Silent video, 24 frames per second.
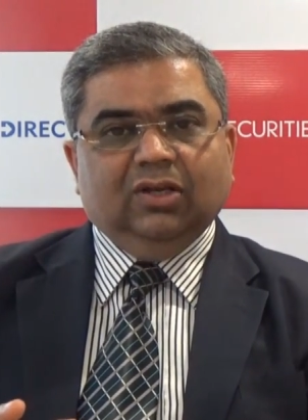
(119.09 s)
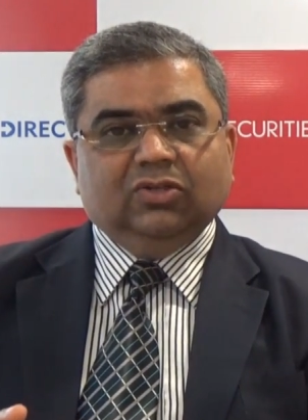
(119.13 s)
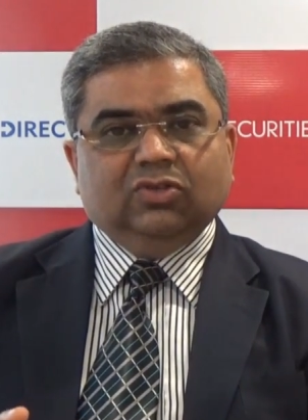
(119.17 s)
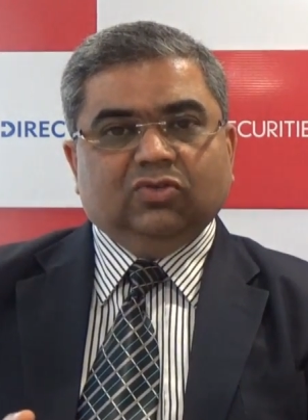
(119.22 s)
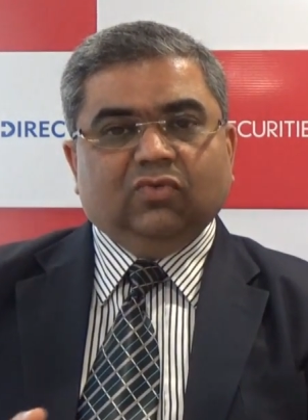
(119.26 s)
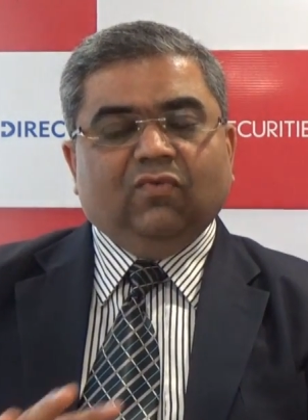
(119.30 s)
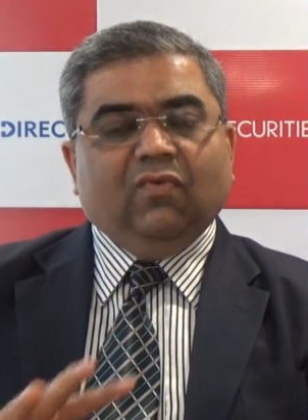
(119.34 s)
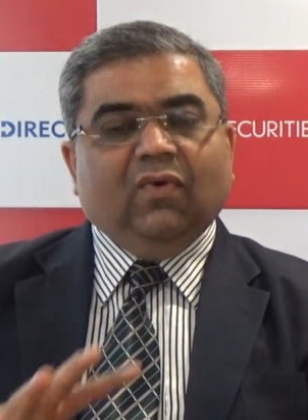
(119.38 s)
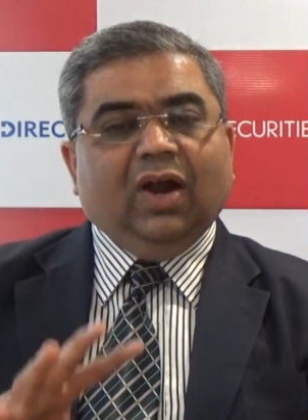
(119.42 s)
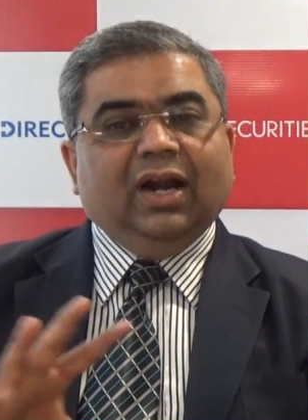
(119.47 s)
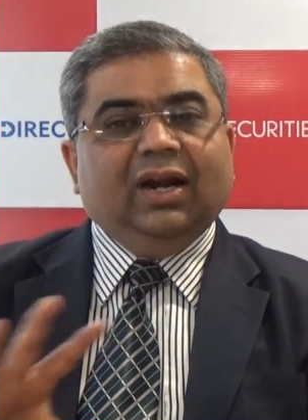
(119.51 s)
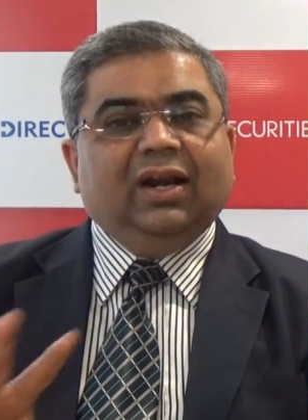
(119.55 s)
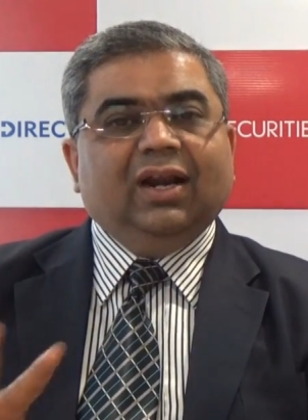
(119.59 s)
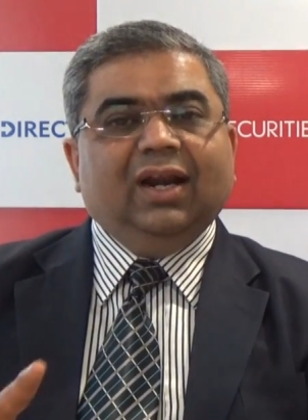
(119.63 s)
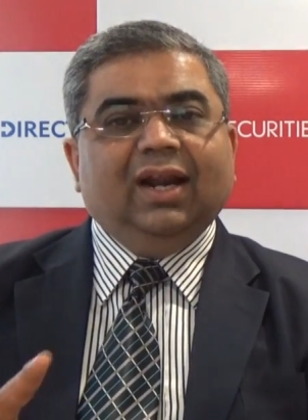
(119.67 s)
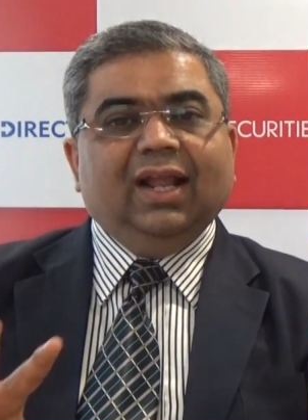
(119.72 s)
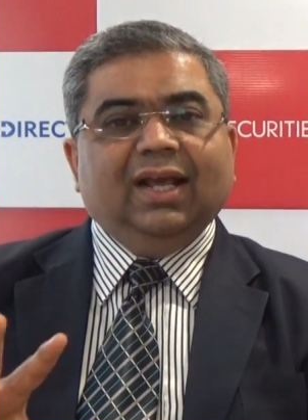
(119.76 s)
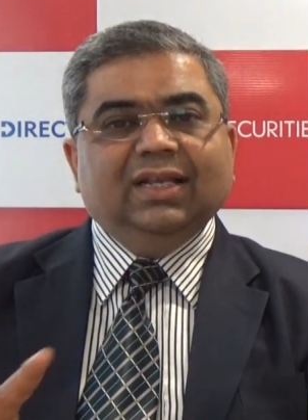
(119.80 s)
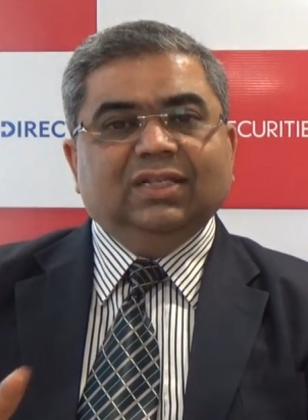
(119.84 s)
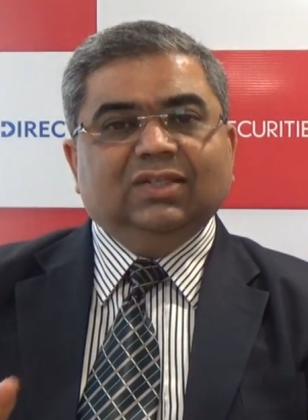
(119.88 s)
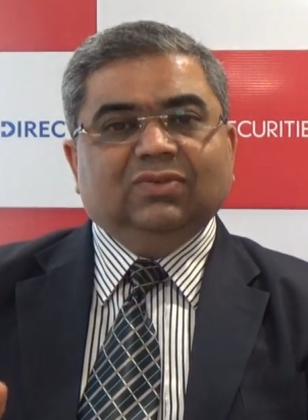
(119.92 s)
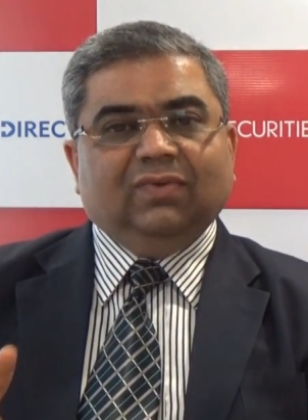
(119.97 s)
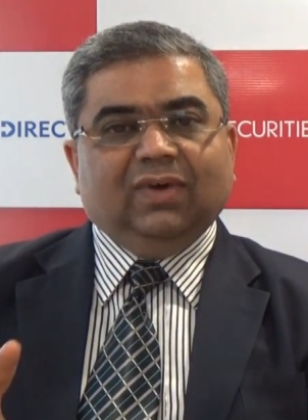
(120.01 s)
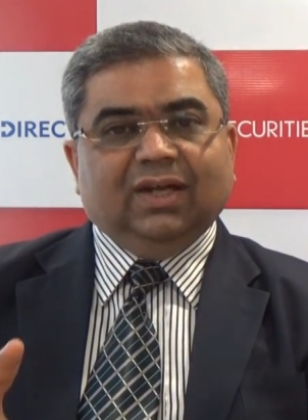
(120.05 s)
So
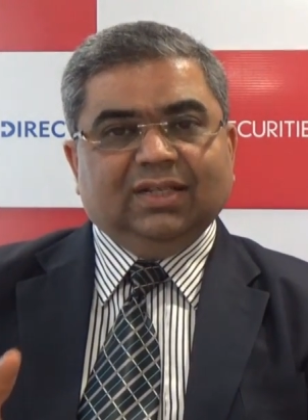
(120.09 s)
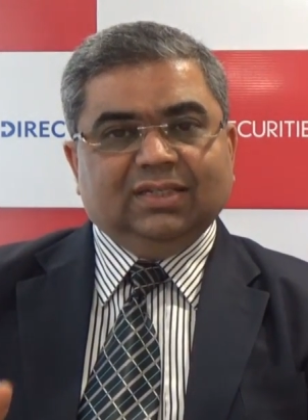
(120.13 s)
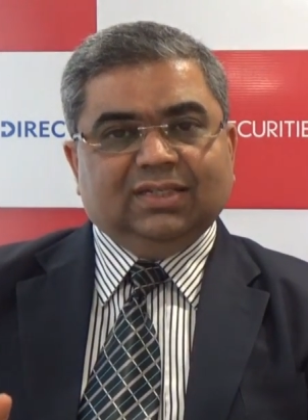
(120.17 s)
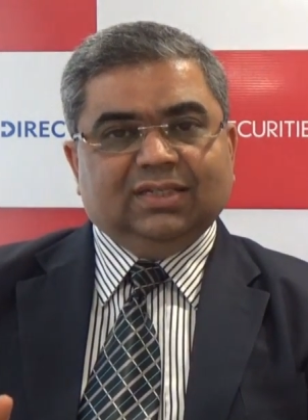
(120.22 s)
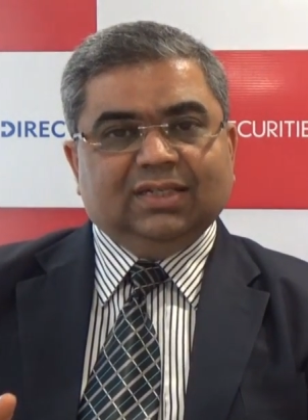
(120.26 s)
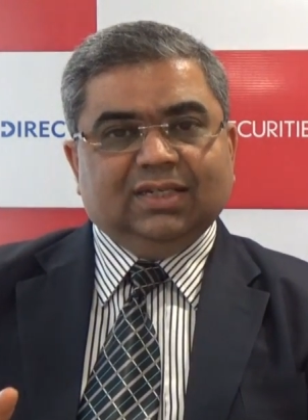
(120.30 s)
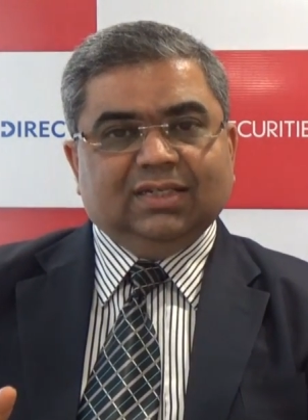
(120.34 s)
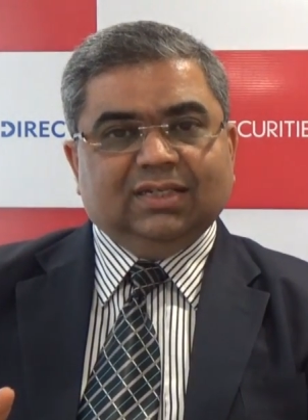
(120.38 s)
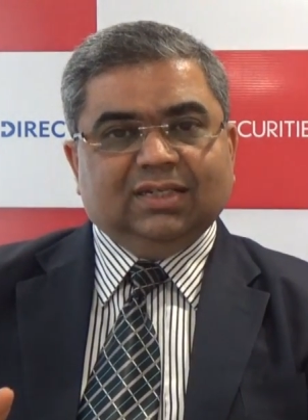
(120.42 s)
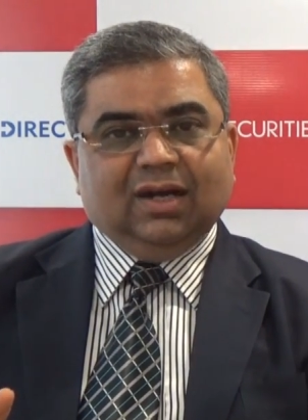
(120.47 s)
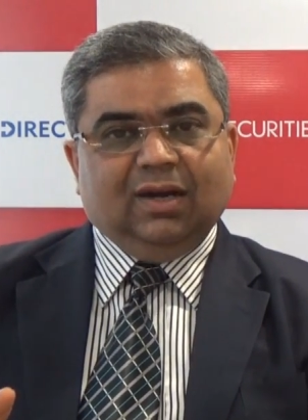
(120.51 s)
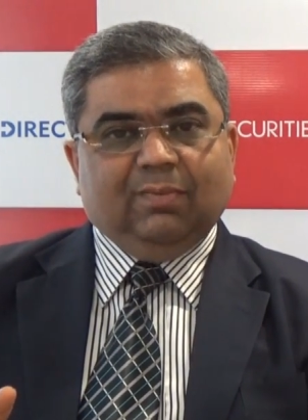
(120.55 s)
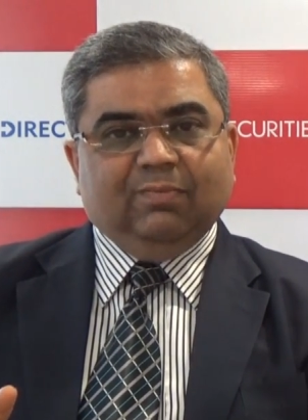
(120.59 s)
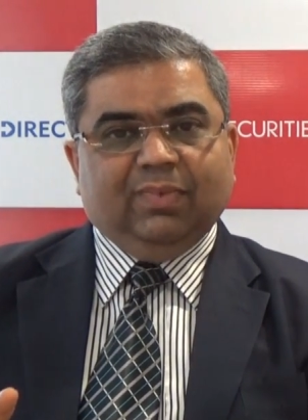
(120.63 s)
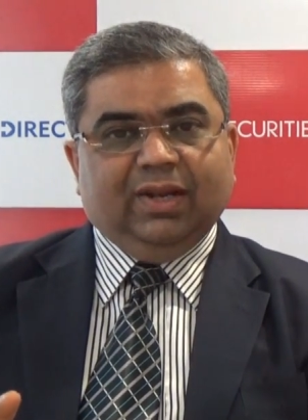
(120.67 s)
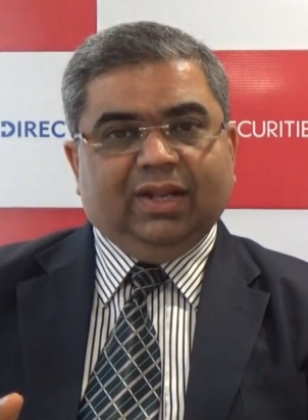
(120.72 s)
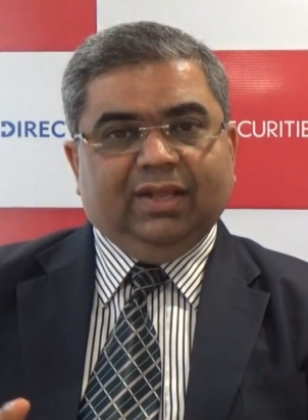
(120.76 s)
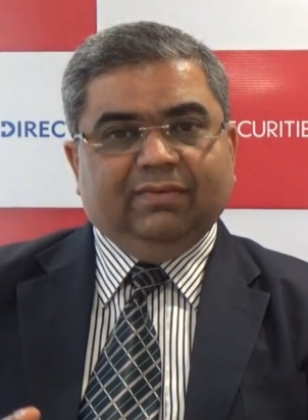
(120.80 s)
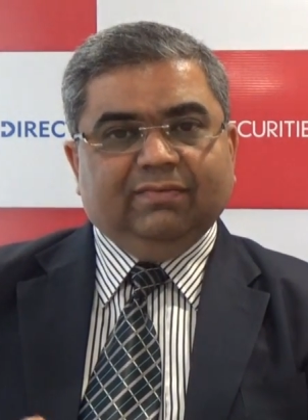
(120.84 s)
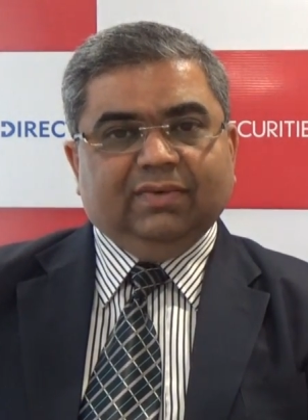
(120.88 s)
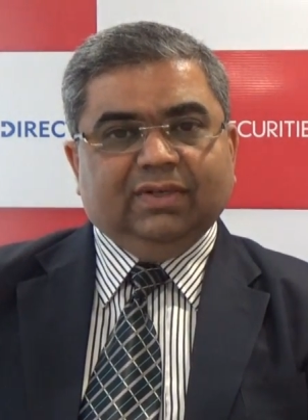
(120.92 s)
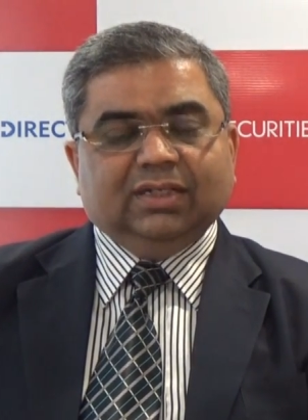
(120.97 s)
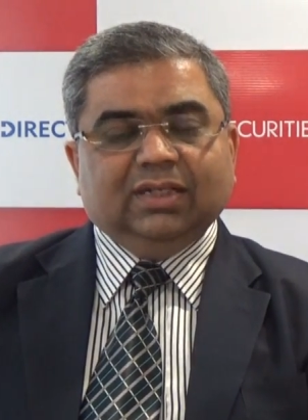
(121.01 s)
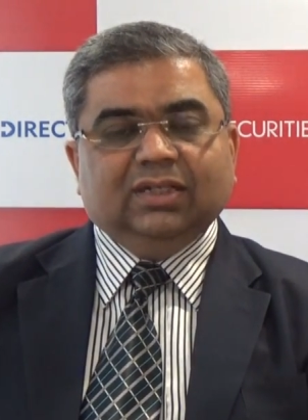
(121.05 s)
Wonderla is one such
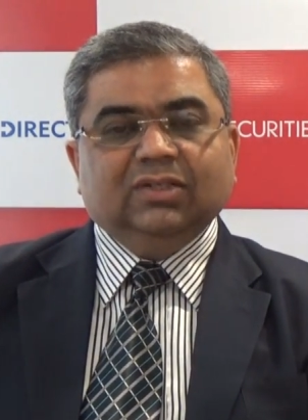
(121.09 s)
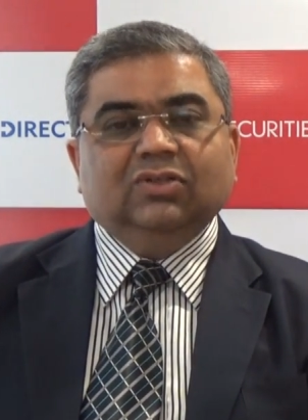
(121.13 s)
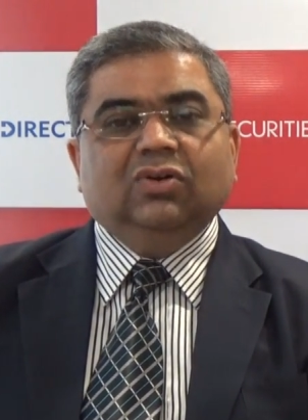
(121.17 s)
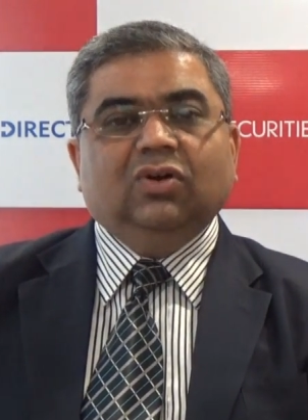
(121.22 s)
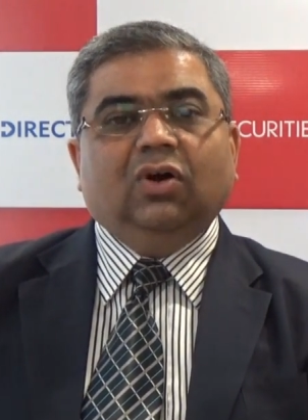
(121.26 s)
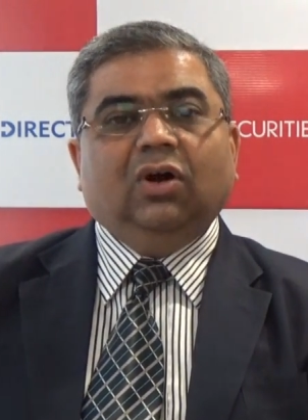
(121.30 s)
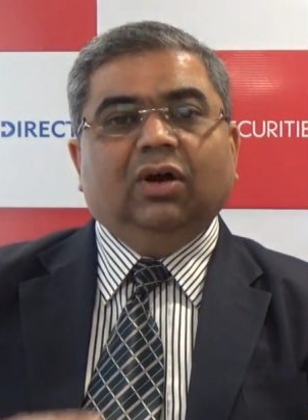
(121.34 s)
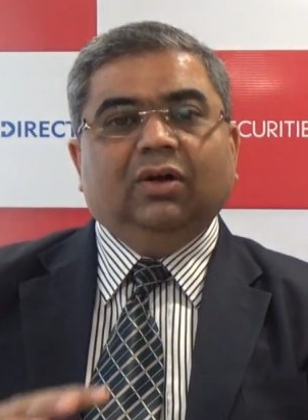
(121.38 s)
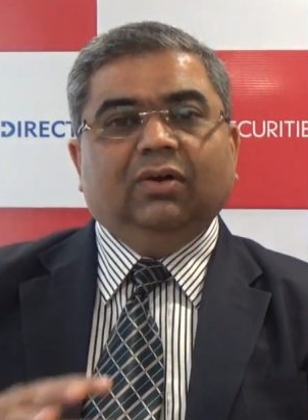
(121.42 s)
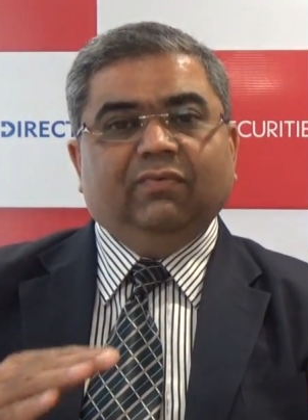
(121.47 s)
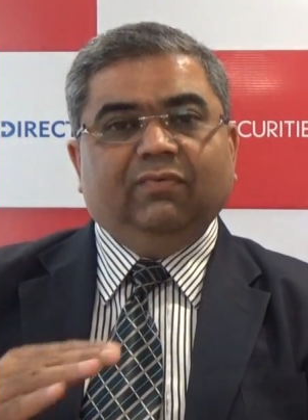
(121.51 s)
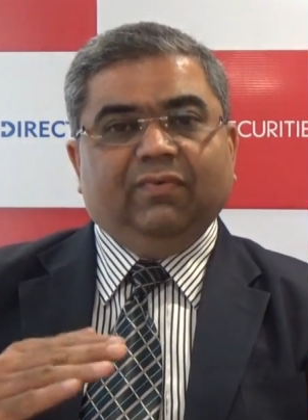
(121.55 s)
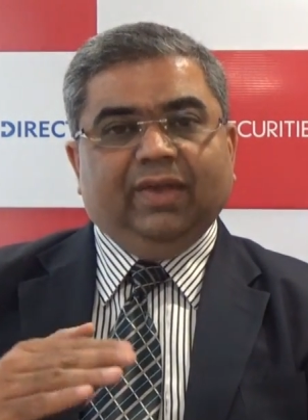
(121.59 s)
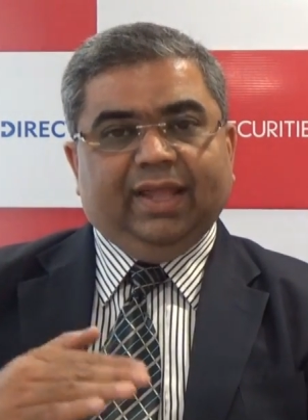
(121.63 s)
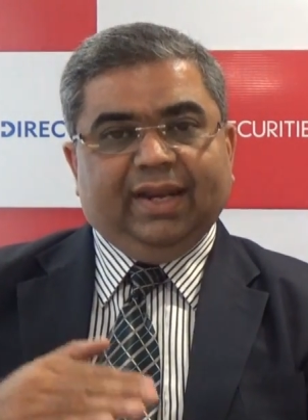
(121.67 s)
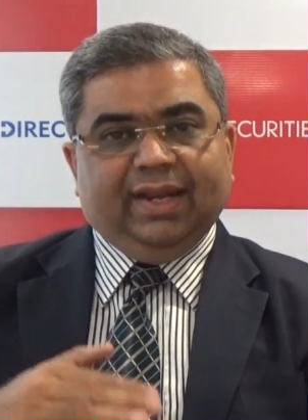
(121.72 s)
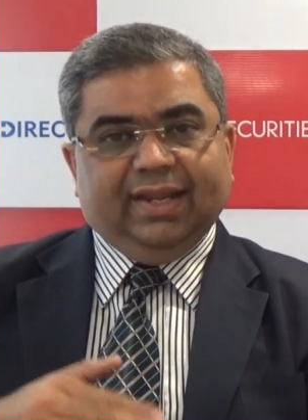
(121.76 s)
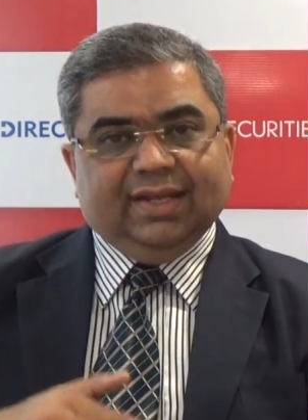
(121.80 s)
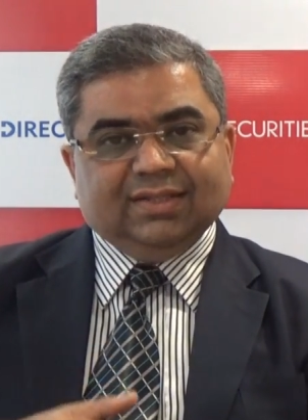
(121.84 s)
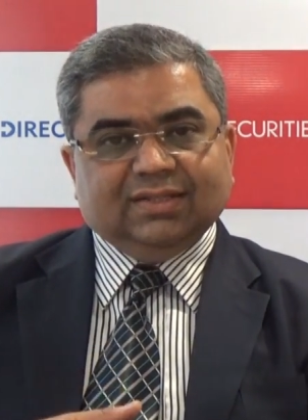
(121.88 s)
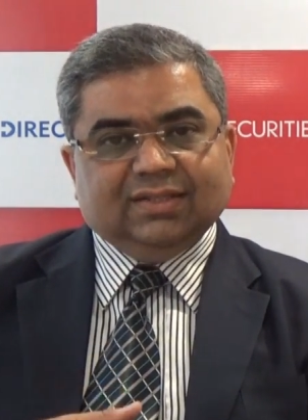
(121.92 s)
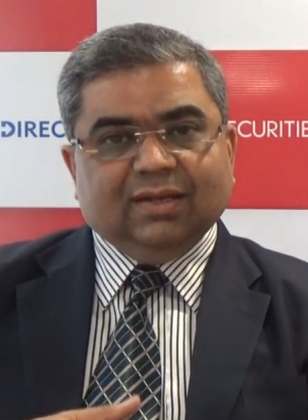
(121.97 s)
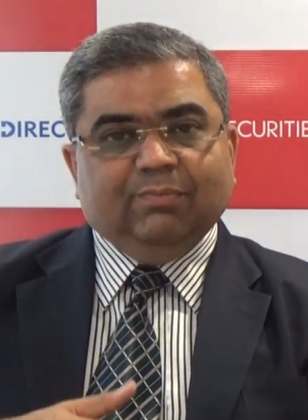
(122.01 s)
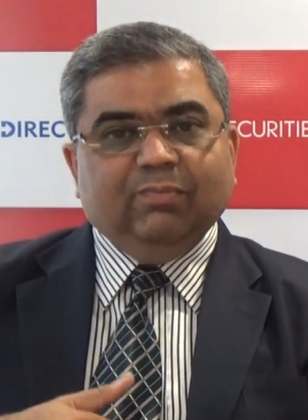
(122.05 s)
company which has got various